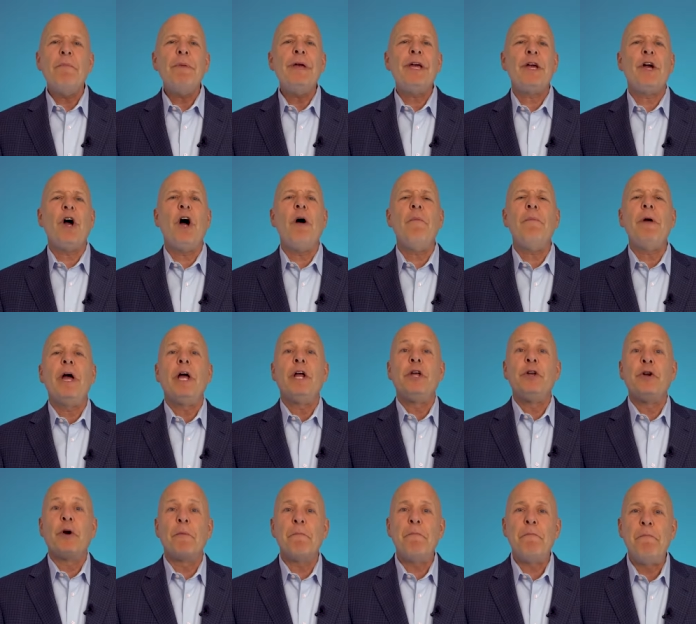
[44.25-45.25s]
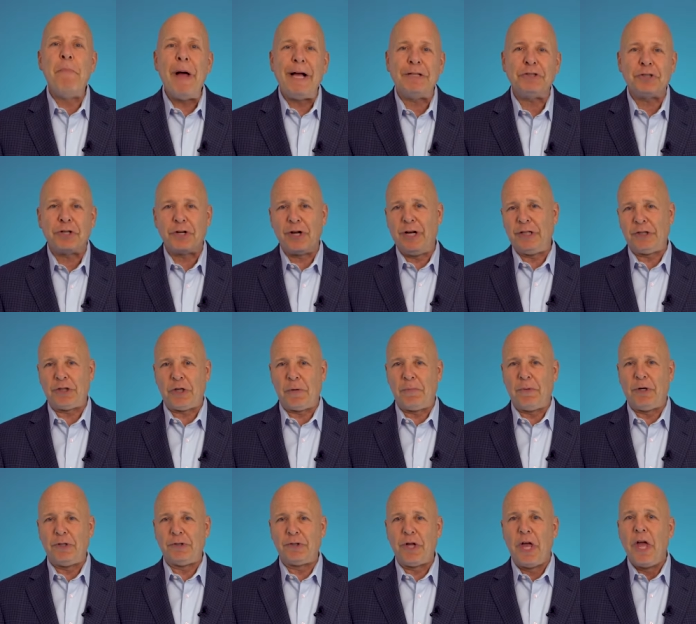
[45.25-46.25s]
become your best
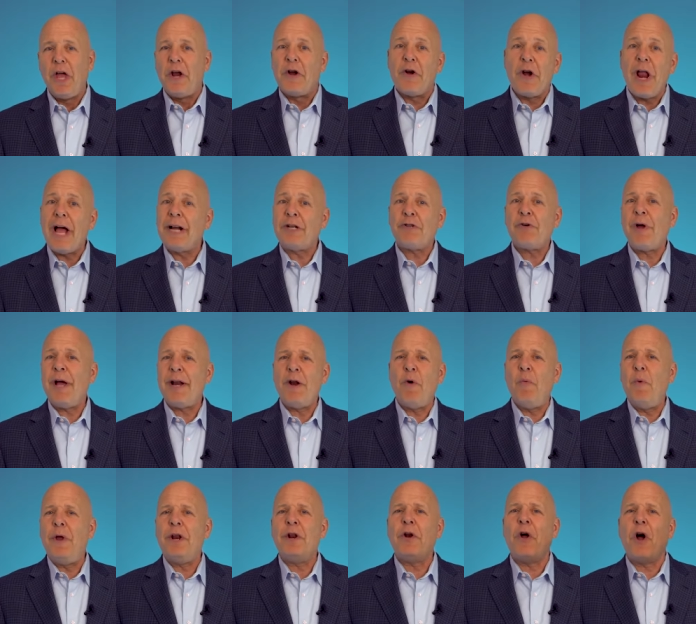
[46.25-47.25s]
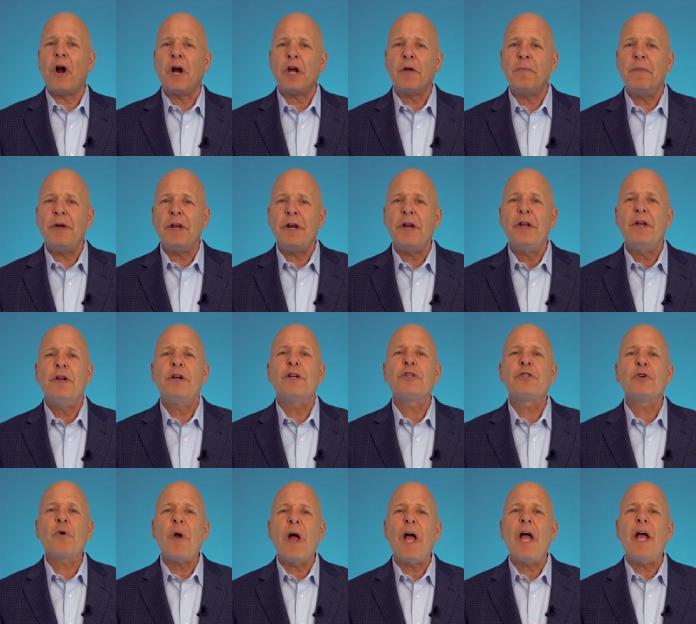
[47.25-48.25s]
customers. You're not trying to win an argument, you're
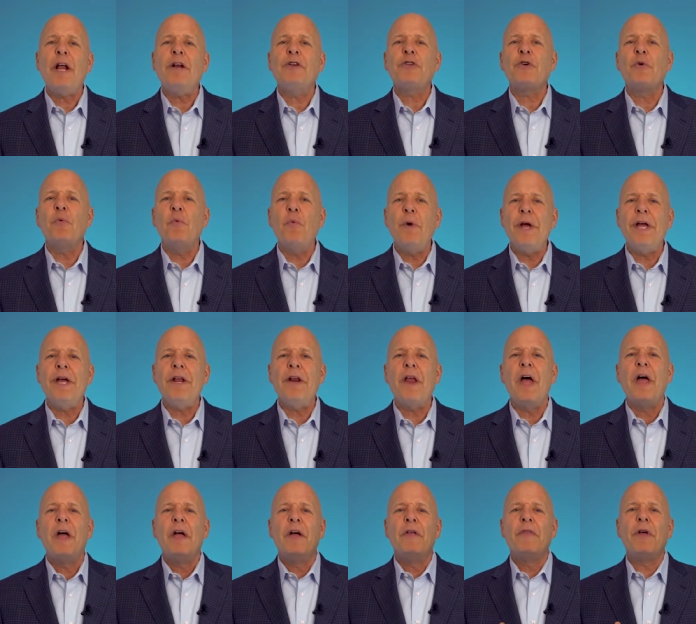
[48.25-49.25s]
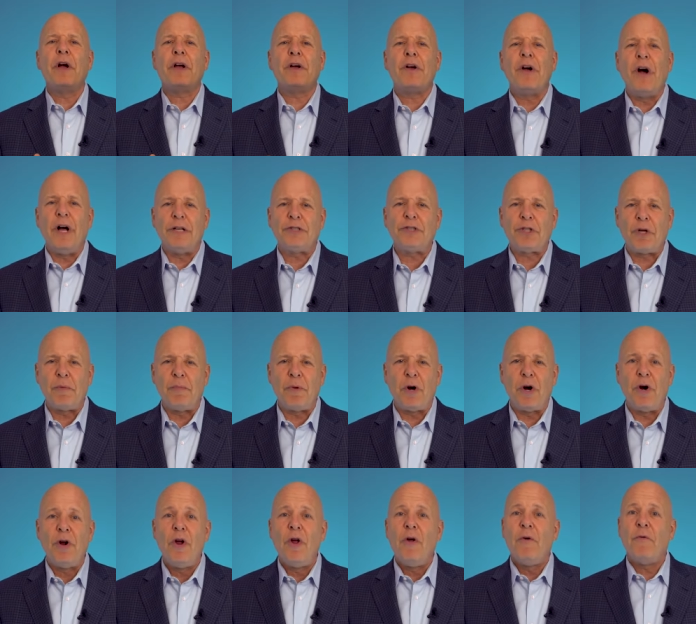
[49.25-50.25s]
trying to win the
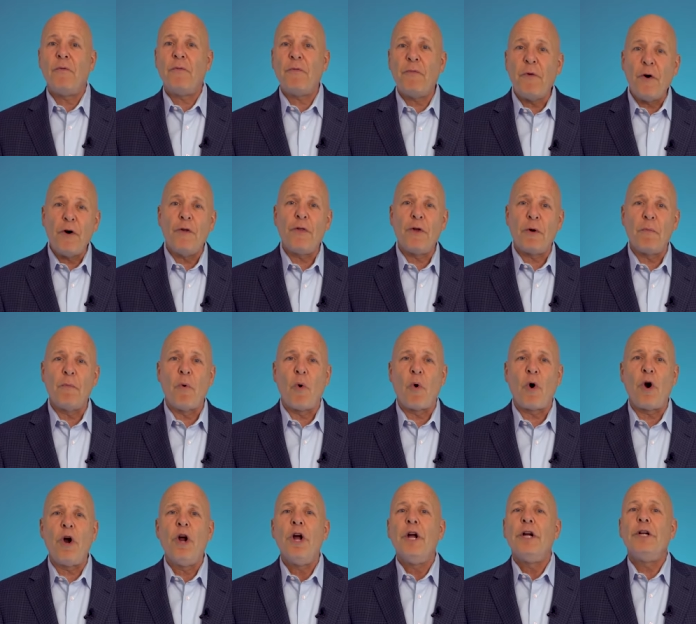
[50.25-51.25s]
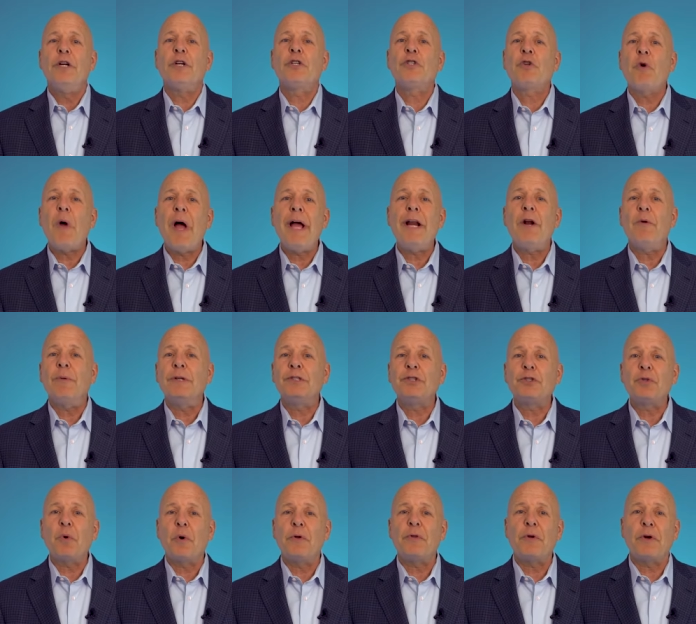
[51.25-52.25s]
customer. Furthermore, you're trying to
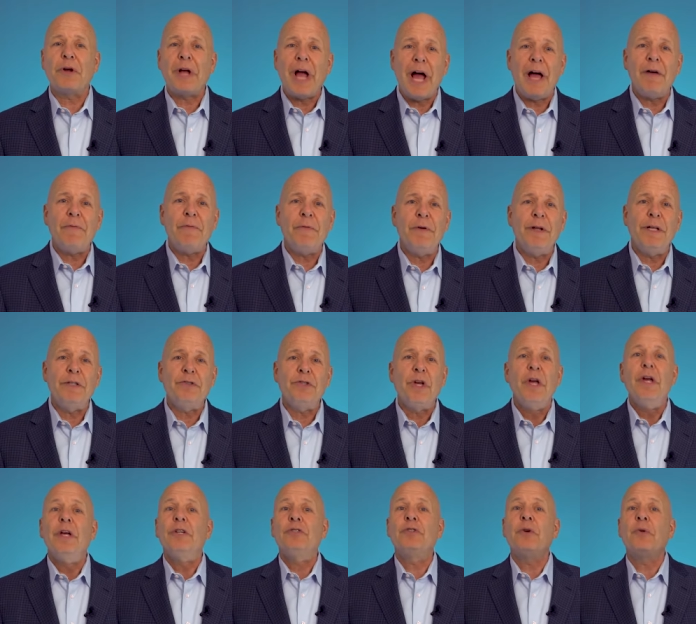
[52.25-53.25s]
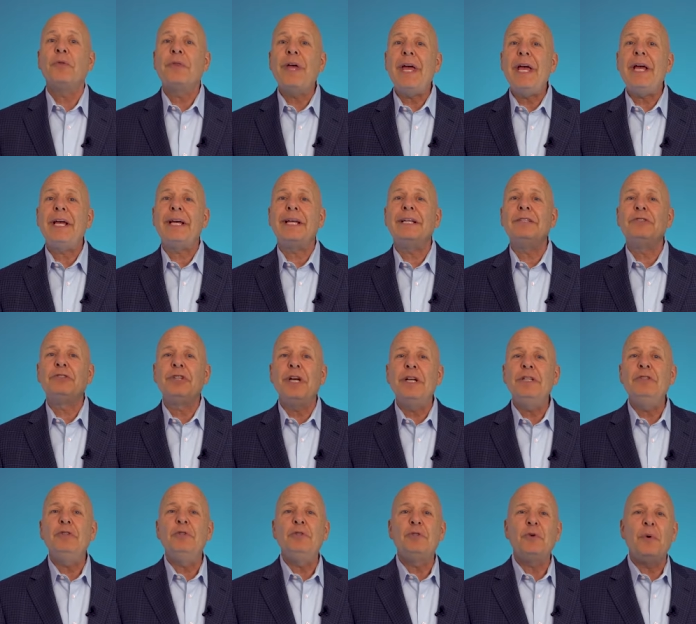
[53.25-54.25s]
restore their confidence so they
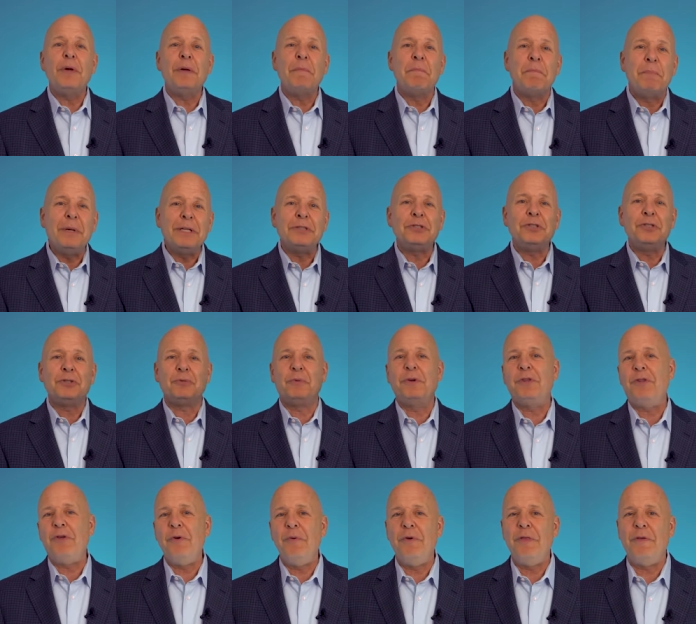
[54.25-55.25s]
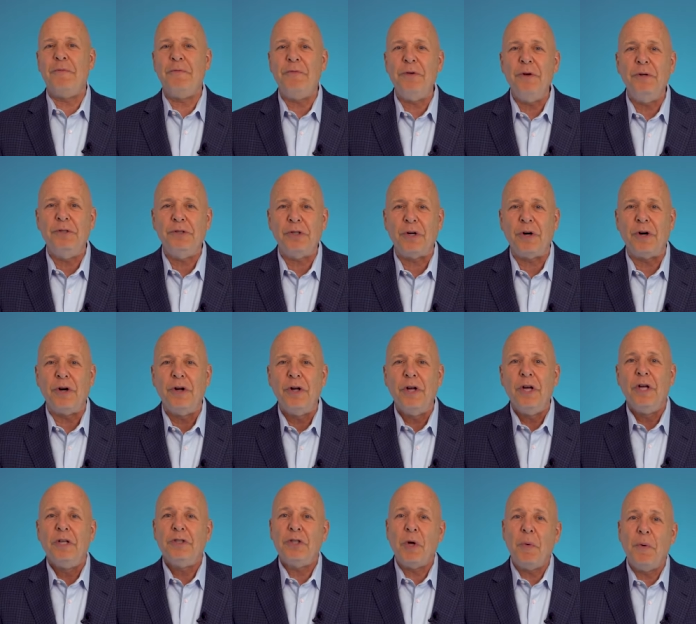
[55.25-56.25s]
continue doing business with you in the future.
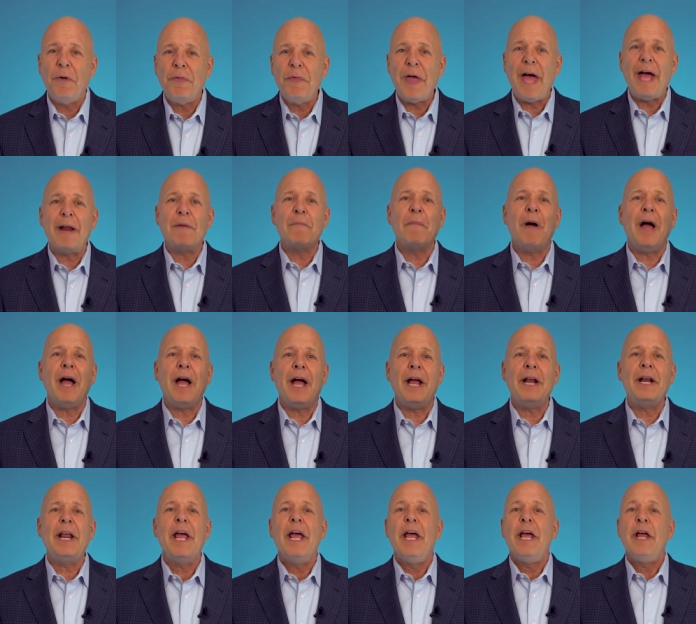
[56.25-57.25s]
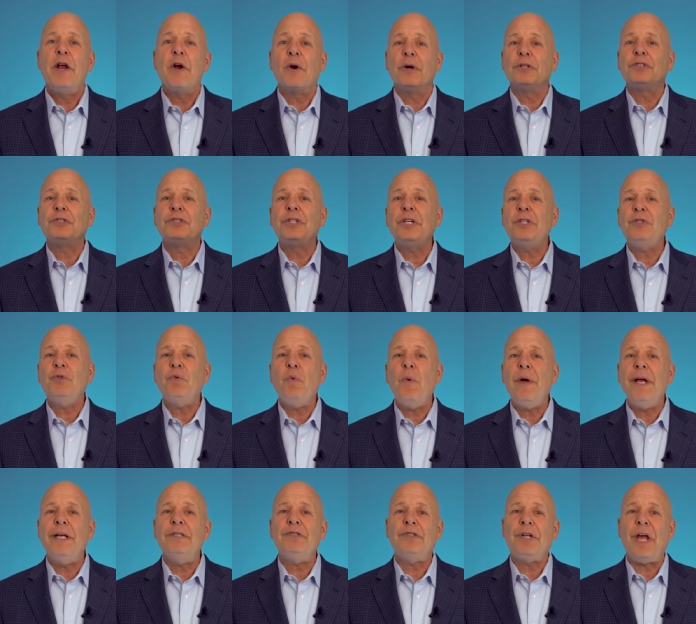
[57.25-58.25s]
So with that in mind, here are 6
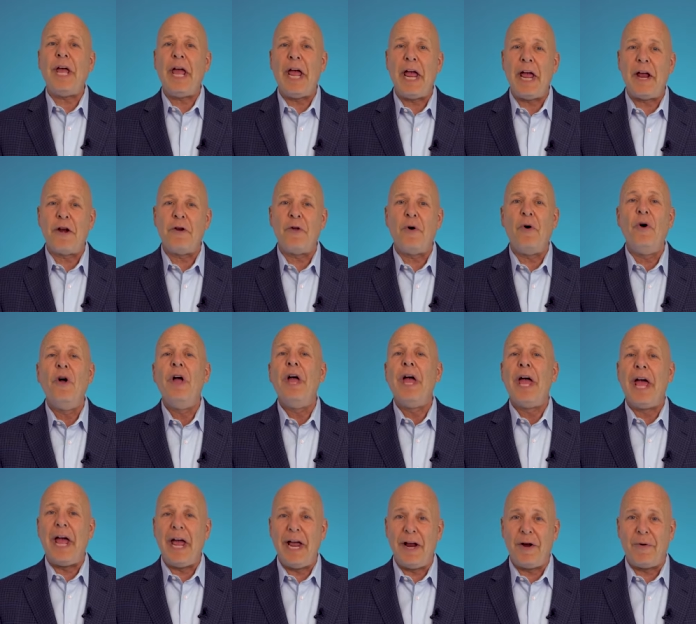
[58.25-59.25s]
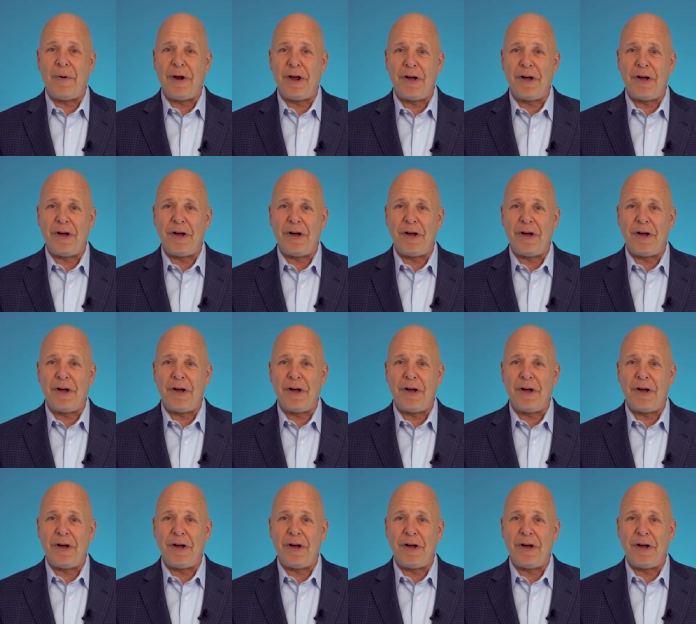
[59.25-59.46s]
ways to handle angry